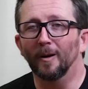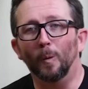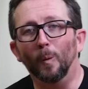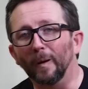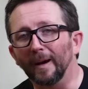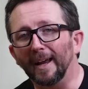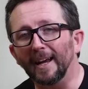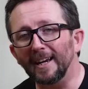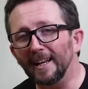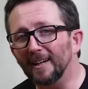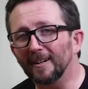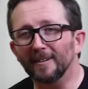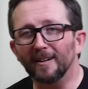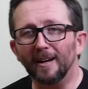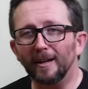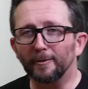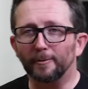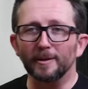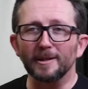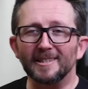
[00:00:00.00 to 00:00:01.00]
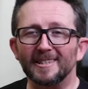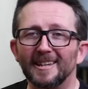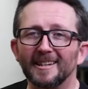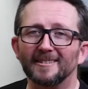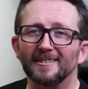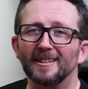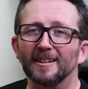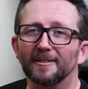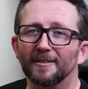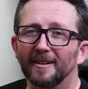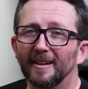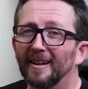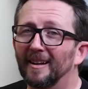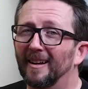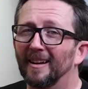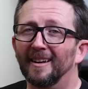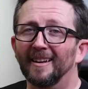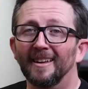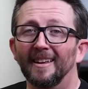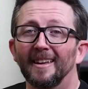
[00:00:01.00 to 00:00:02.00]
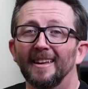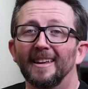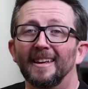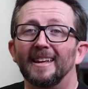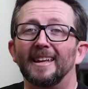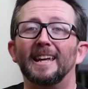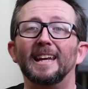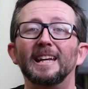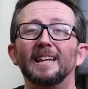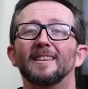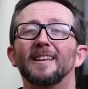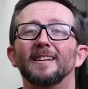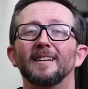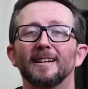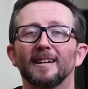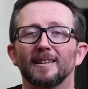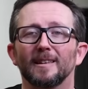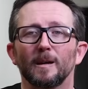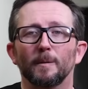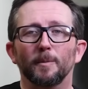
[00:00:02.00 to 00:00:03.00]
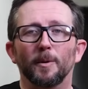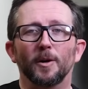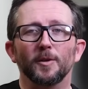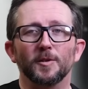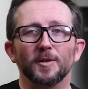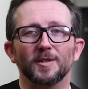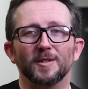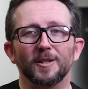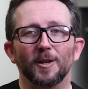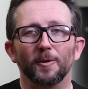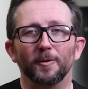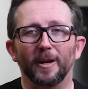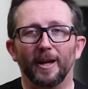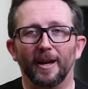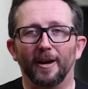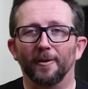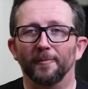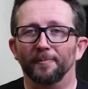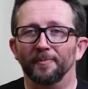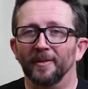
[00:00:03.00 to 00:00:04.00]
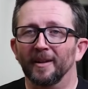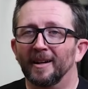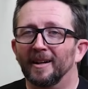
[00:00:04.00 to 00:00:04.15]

180 grit, 360 grit, anything to get that ball to slow down.